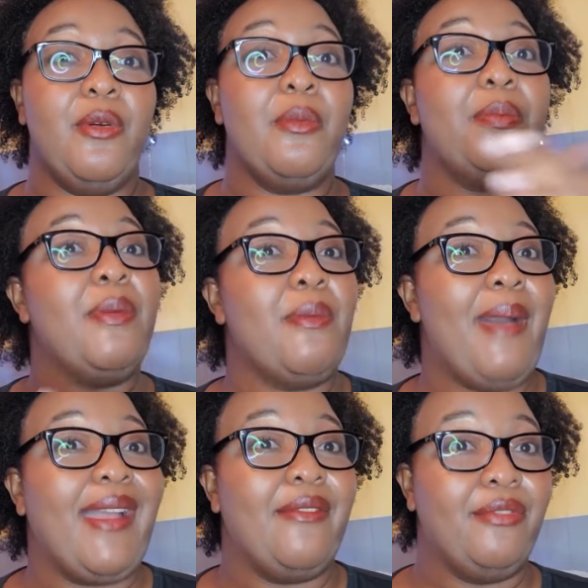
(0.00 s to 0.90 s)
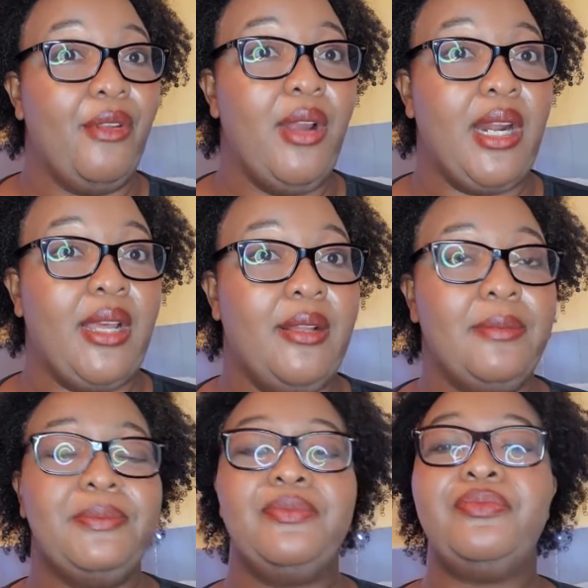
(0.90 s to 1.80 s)
people back in Florida.
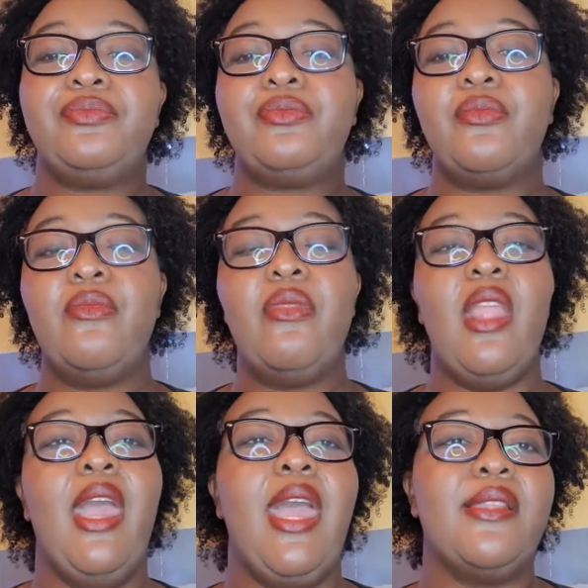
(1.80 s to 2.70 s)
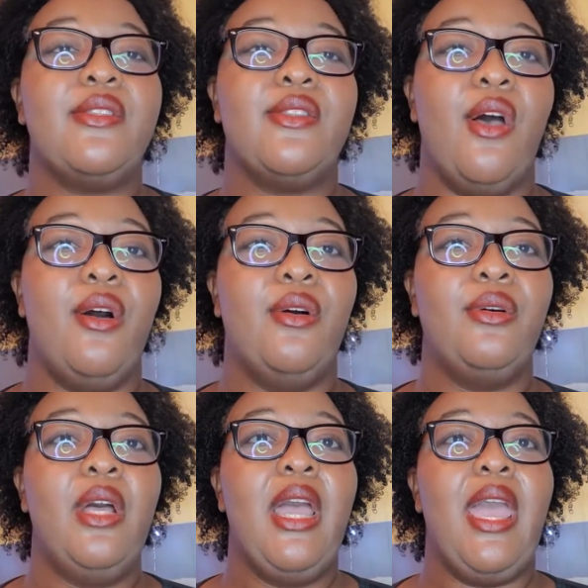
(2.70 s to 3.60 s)
And so
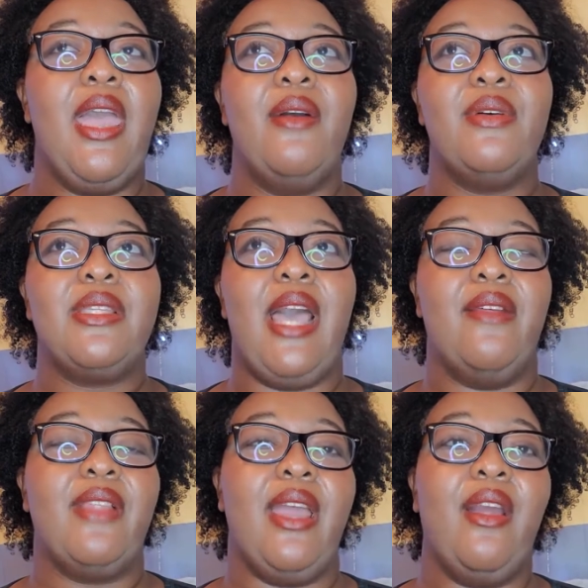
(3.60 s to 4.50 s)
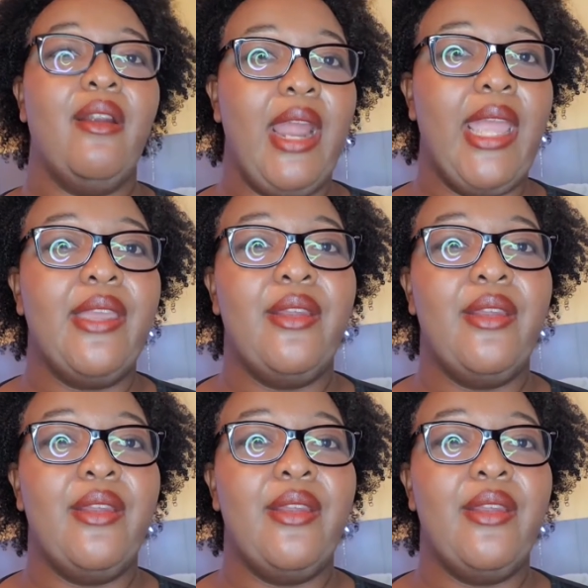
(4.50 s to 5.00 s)
it was kind of like, all right,